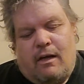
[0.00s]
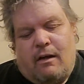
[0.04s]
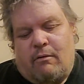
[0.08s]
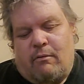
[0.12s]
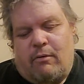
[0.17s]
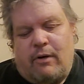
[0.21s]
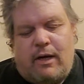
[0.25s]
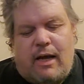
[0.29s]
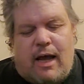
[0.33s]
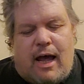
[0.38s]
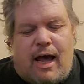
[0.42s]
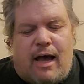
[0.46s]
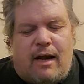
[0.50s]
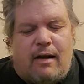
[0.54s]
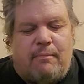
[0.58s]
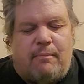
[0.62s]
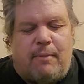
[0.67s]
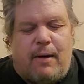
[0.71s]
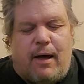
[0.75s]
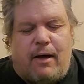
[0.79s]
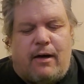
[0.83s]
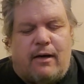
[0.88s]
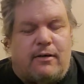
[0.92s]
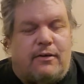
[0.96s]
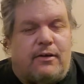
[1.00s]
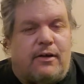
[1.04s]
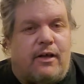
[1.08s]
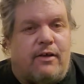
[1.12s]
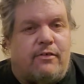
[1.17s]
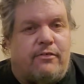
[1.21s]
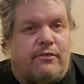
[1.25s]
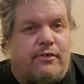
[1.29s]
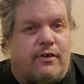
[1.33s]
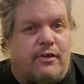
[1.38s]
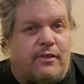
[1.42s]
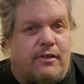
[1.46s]
We had about a
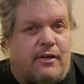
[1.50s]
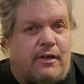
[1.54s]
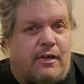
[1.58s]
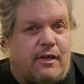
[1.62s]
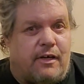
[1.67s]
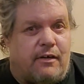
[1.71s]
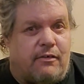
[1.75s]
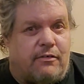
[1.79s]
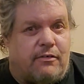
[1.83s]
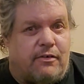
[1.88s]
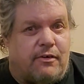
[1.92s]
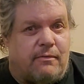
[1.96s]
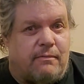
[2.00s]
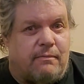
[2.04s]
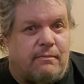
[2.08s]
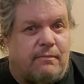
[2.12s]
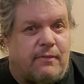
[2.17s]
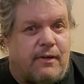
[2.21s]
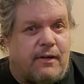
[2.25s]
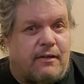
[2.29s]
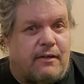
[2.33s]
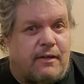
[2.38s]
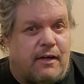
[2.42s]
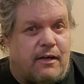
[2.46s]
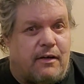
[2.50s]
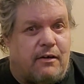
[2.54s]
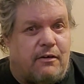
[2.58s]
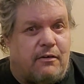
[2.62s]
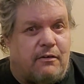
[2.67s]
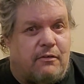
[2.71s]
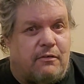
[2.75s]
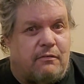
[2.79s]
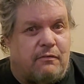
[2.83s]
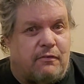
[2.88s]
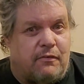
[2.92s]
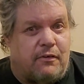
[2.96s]
dozen of these that they
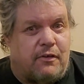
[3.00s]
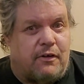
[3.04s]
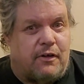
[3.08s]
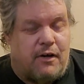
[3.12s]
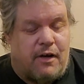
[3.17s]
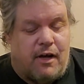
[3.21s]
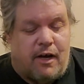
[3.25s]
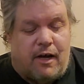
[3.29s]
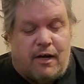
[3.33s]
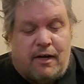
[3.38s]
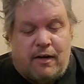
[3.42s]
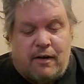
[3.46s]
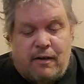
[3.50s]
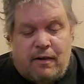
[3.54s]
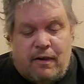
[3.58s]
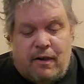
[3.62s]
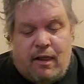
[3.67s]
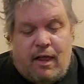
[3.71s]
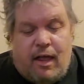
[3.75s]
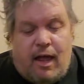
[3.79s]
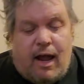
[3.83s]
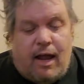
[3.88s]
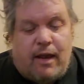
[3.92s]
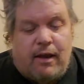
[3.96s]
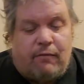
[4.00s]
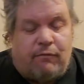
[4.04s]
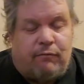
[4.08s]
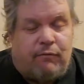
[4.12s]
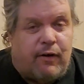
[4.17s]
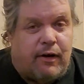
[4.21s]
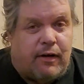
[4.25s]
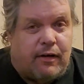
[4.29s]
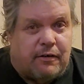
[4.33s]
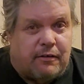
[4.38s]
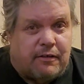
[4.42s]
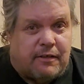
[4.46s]
used for the nut, and the
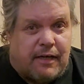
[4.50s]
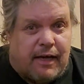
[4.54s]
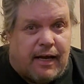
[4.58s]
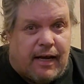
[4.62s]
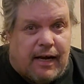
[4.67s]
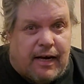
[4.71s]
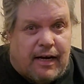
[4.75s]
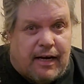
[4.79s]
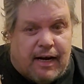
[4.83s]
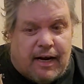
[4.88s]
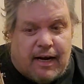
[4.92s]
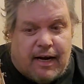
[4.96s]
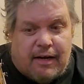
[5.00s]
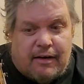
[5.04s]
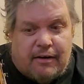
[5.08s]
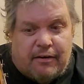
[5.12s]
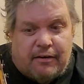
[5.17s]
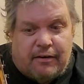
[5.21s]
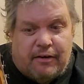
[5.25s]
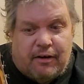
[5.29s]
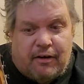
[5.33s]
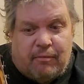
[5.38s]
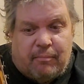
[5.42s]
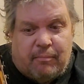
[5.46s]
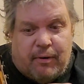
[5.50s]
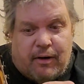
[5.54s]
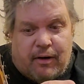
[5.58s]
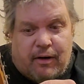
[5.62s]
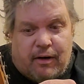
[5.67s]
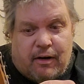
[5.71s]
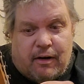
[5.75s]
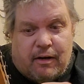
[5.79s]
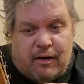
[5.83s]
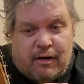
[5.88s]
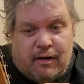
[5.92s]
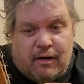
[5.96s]
finger tight had a little bit
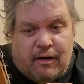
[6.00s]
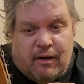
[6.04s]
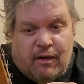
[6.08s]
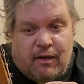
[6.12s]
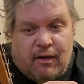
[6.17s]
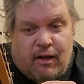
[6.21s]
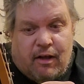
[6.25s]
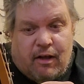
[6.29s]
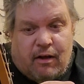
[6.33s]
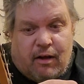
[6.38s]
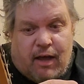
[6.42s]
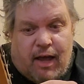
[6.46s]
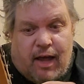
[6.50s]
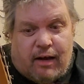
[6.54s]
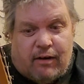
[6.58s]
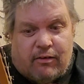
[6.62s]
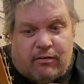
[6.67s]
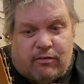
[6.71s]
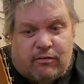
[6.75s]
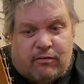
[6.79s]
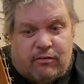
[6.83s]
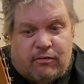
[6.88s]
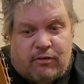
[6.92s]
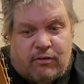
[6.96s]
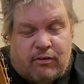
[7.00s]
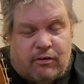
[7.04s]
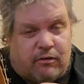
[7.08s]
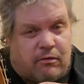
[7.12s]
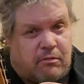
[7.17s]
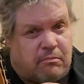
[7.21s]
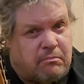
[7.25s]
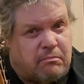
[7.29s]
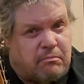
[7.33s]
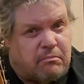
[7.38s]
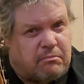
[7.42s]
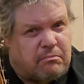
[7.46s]
of
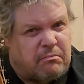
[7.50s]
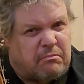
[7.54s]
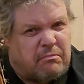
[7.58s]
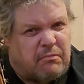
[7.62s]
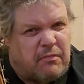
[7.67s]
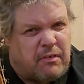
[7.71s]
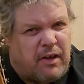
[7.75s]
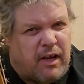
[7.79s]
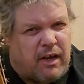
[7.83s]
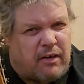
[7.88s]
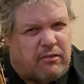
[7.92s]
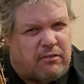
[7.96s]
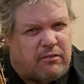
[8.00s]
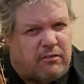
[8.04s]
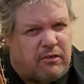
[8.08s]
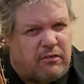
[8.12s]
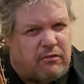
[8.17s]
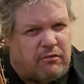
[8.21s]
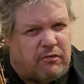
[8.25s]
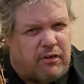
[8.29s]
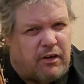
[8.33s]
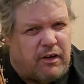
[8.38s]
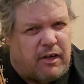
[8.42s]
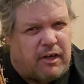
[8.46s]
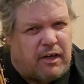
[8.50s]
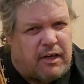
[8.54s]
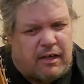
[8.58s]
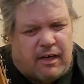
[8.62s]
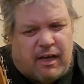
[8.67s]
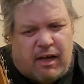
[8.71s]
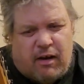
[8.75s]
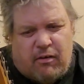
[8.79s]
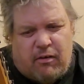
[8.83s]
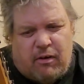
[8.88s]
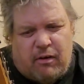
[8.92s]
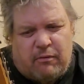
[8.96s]
extra drilling,
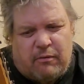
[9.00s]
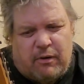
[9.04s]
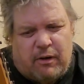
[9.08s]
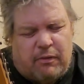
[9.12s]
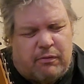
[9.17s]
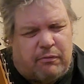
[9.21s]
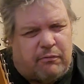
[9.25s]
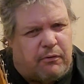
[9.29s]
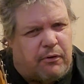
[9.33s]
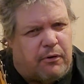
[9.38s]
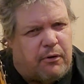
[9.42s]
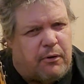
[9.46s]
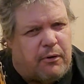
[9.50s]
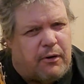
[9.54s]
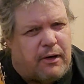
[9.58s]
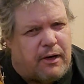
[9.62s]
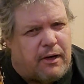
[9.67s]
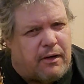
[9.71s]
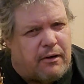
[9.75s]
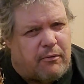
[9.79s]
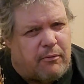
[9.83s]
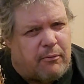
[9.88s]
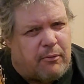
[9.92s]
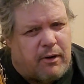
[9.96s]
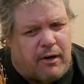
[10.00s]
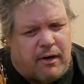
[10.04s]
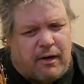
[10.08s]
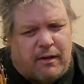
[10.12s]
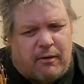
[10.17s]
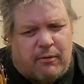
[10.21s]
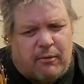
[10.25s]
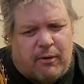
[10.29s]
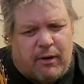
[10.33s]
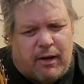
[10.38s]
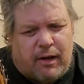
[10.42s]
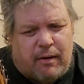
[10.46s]
not all the way through
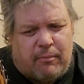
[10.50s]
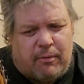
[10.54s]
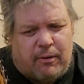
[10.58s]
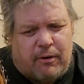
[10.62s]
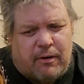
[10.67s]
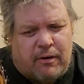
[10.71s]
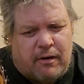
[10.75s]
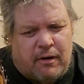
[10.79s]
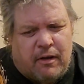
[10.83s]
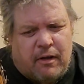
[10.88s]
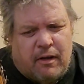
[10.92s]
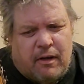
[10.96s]
anyway, but